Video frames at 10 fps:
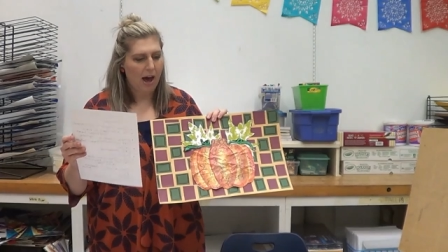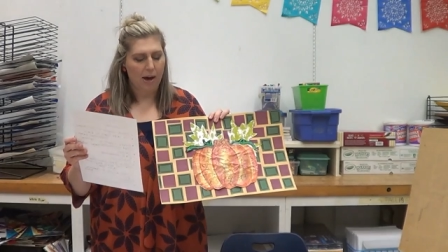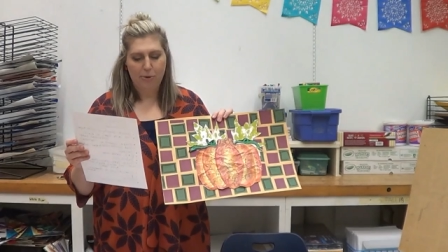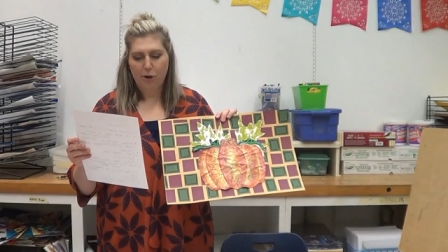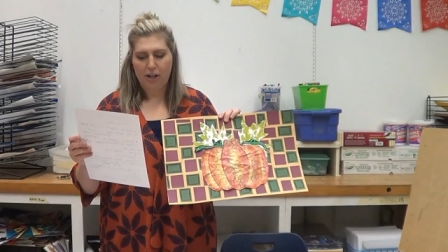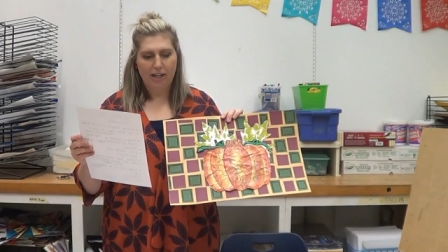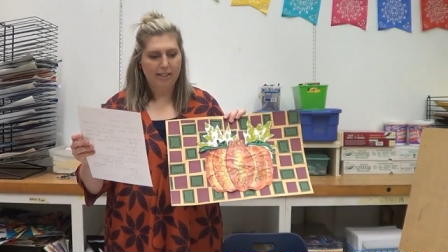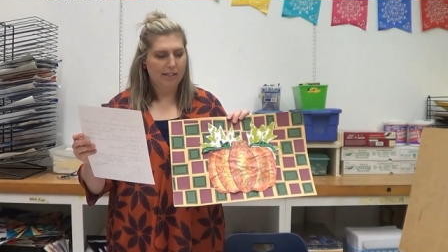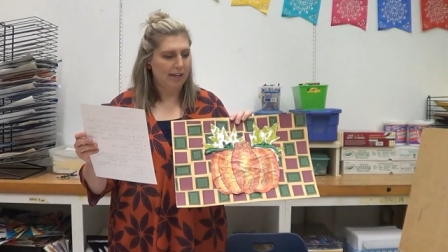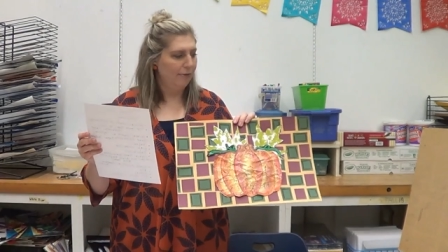um, you're going to
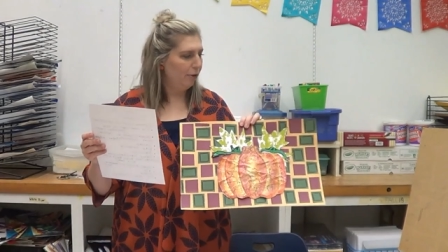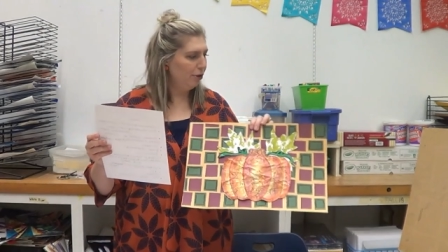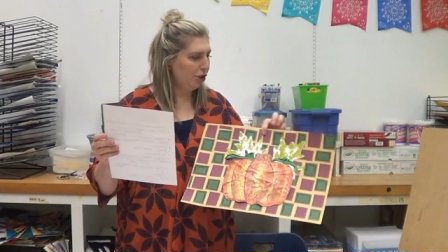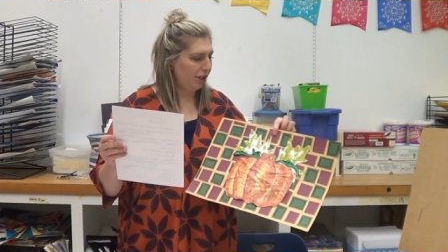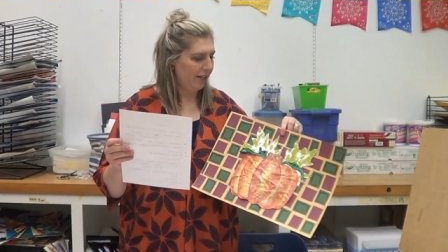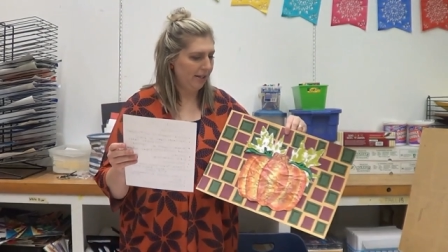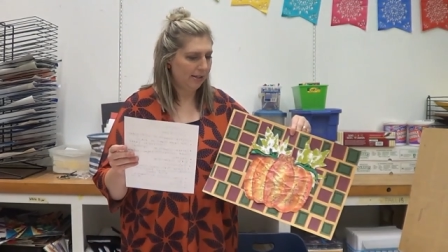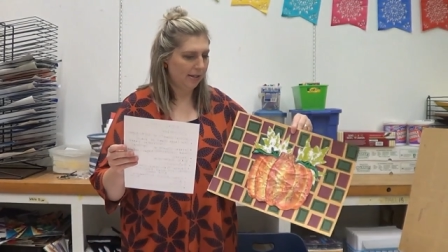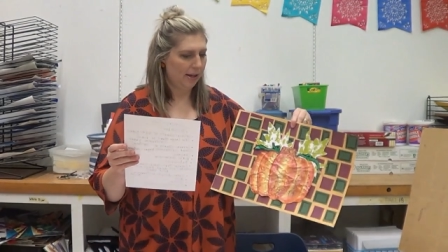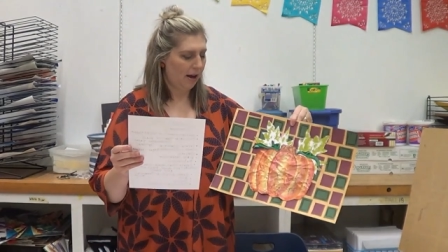need several
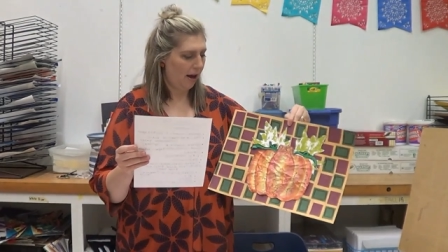sheets